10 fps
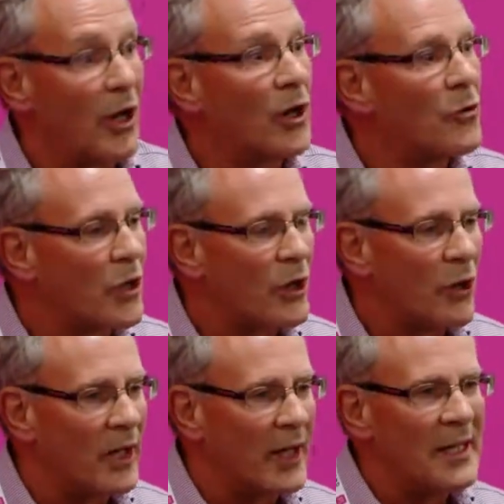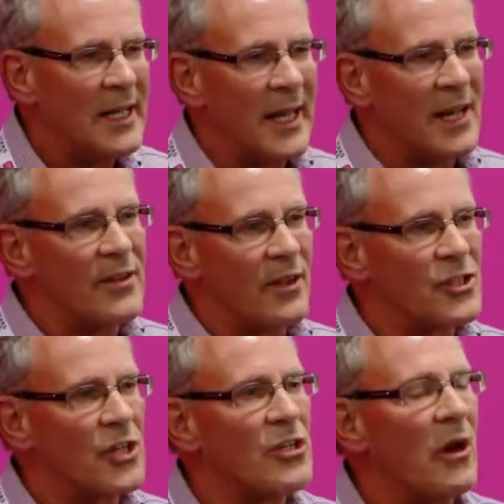Coca-Cola, in that
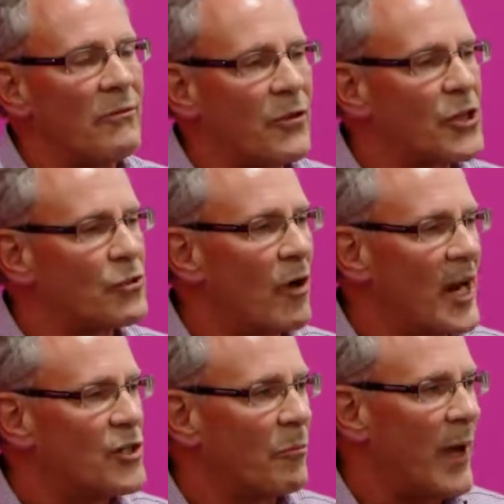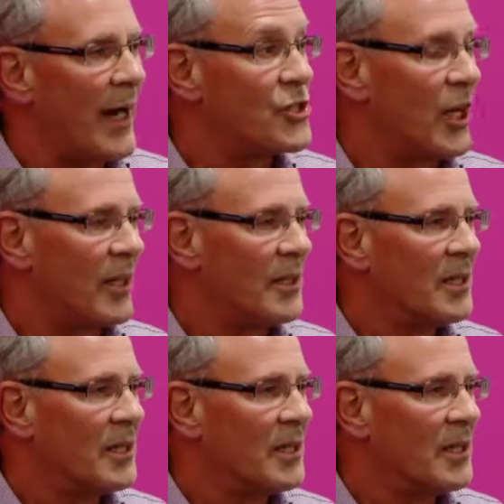there's a diverse range of packaging